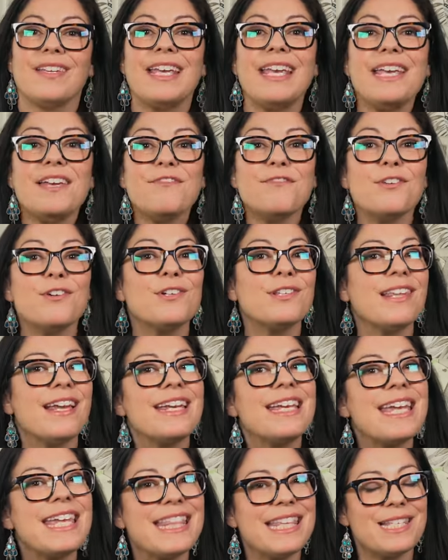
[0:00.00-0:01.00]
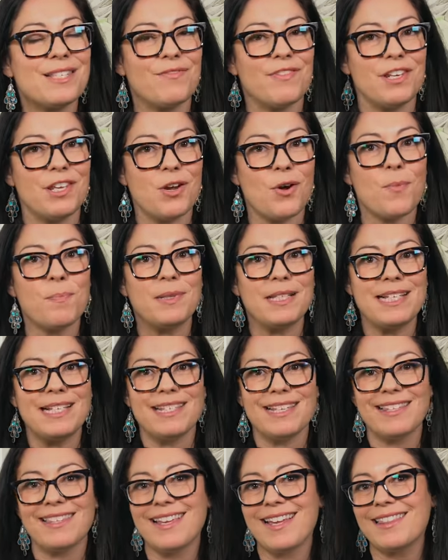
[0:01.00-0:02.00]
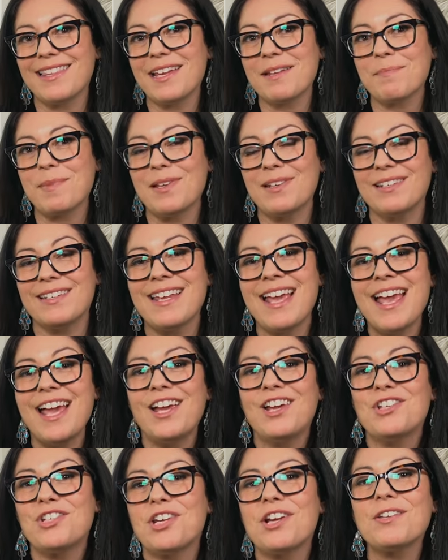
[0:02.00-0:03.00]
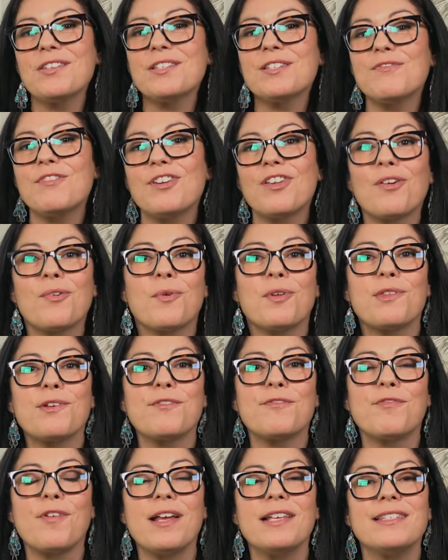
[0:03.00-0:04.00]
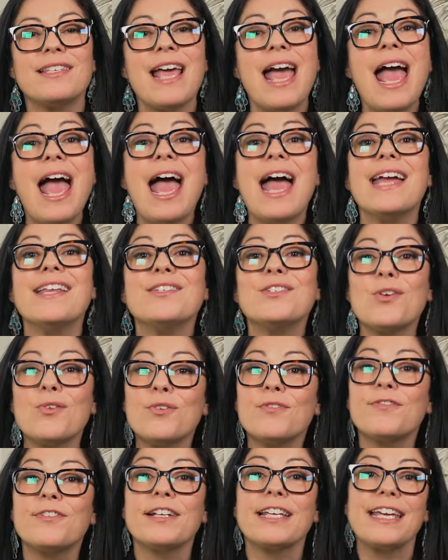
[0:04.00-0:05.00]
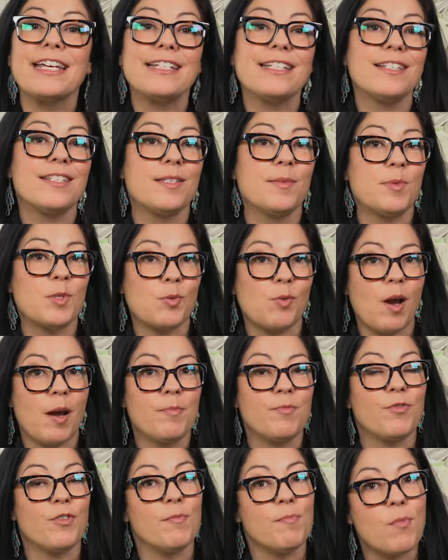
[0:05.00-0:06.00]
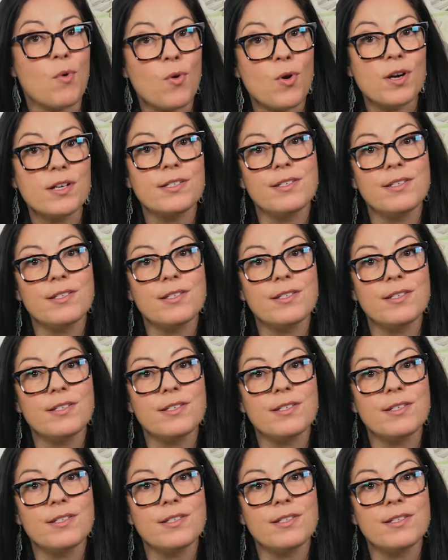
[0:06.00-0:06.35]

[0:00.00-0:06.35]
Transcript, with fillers: If you're liking this video, please hit that like button, share this video with your friends, and don't forget to subscribe for more